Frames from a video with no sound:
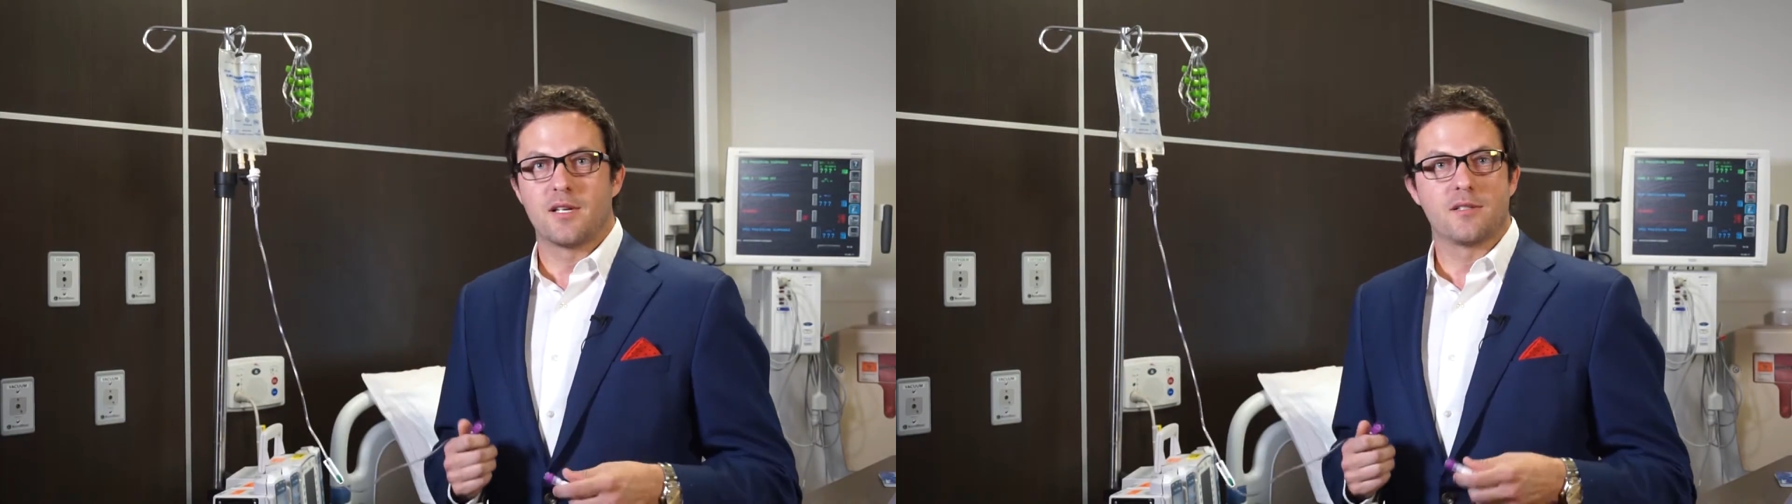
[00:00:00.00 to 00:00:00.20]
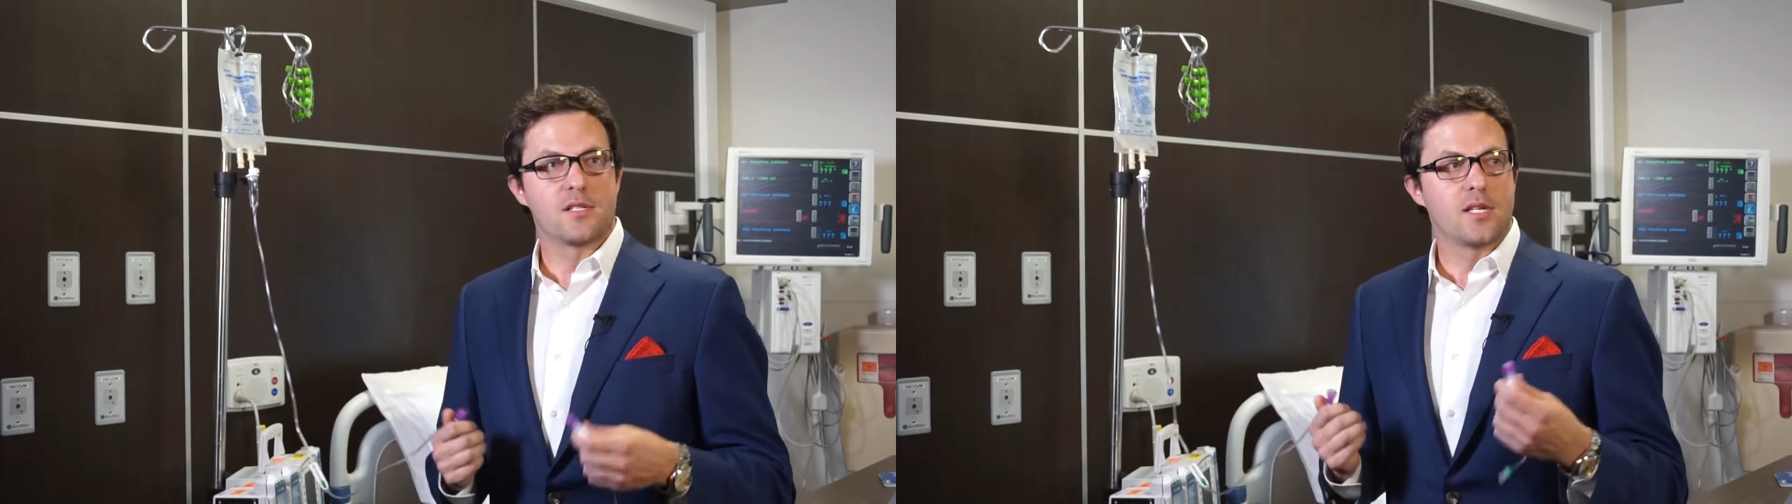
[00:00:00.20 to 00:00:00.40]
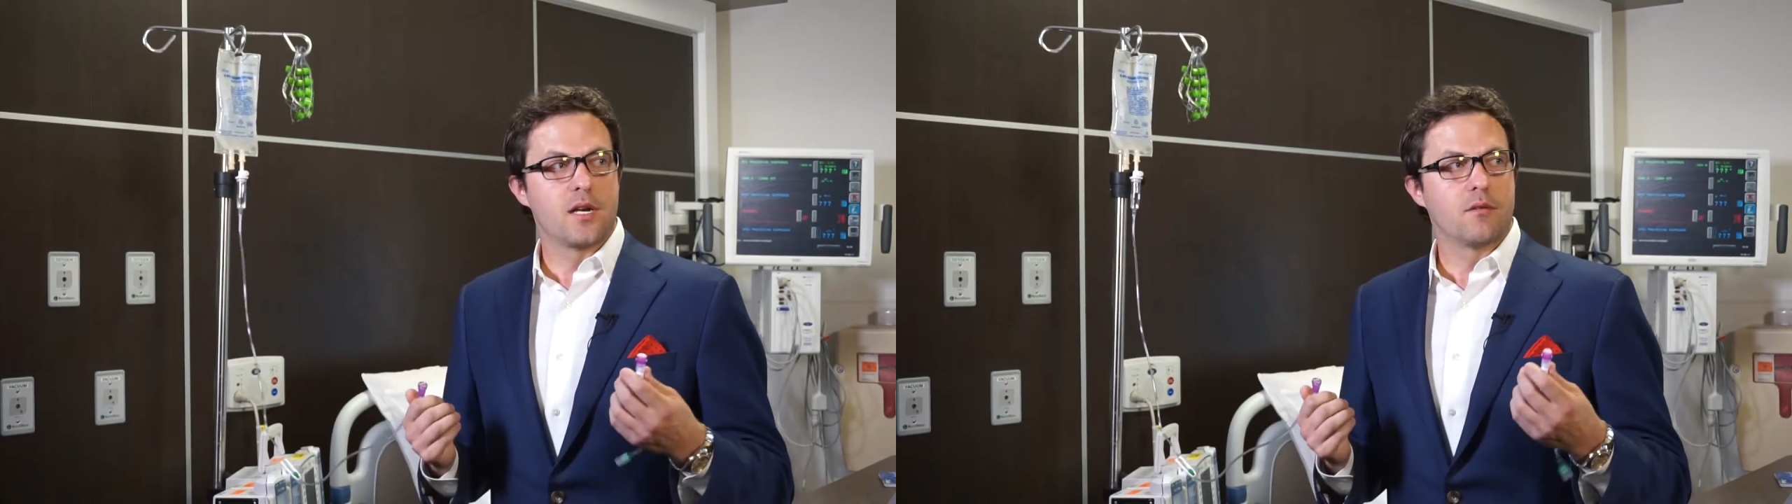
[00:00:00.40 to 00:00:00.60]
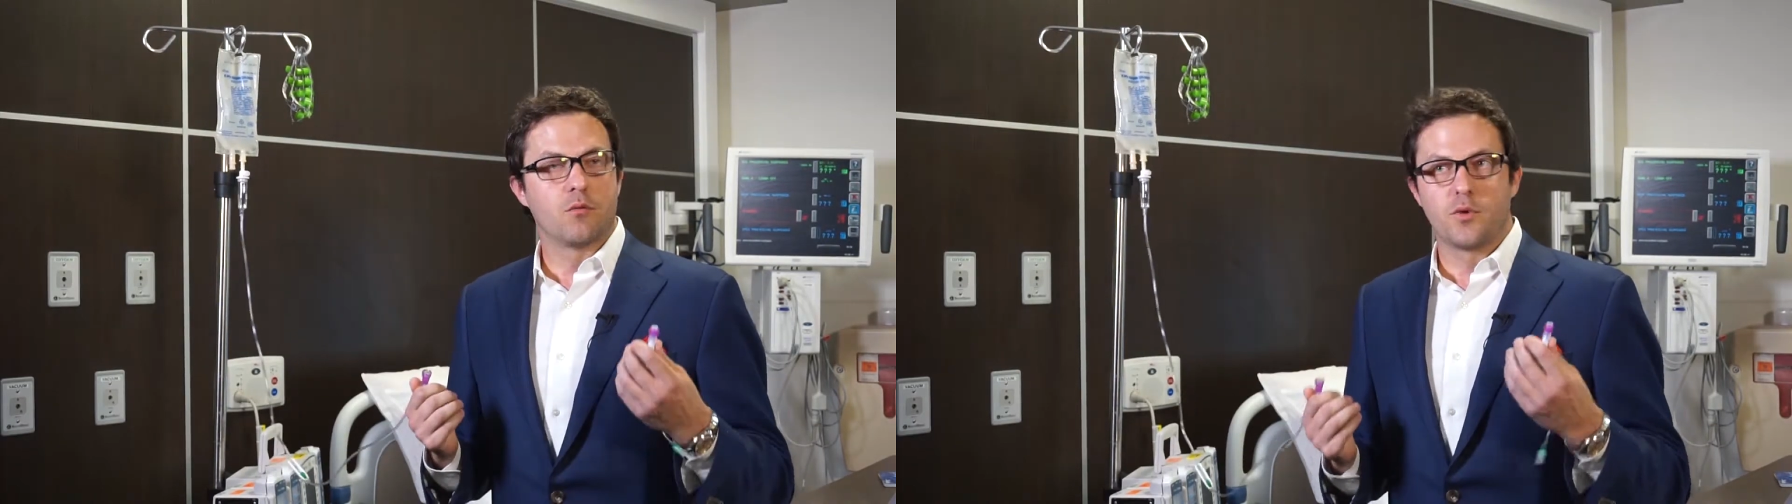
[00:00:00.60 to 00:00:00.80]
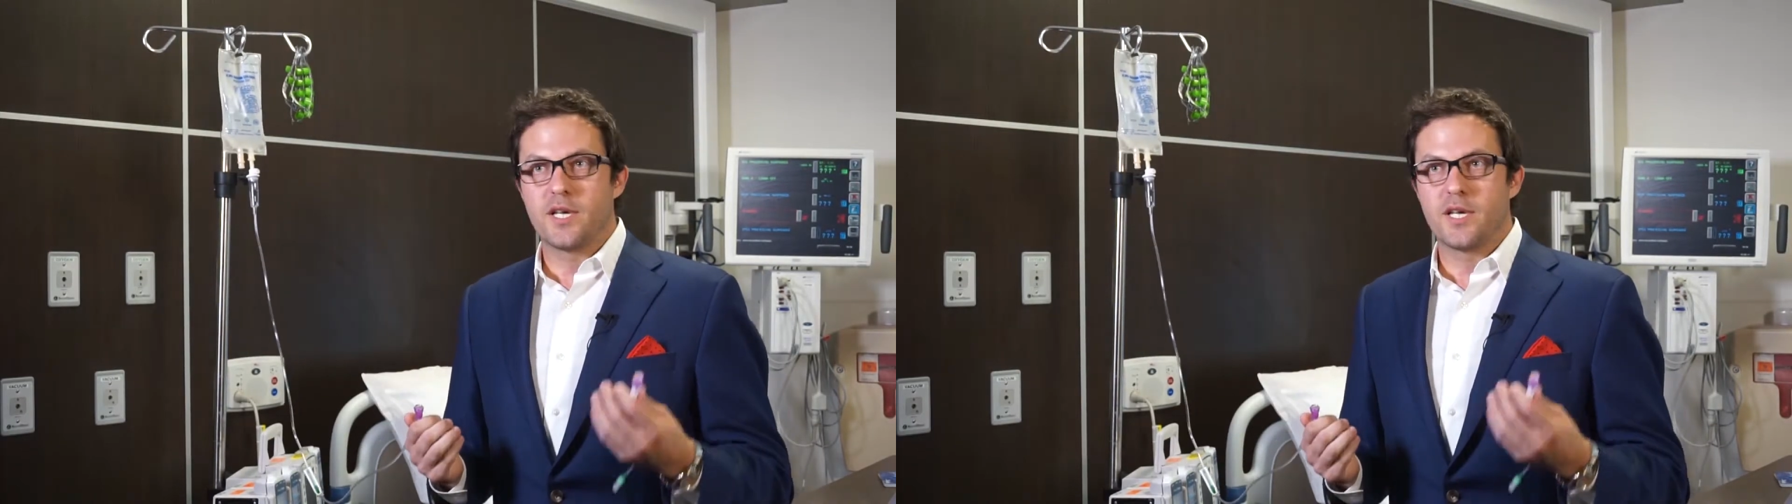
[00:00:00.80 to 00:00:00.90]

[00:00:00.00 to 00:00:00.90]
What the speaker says: instead of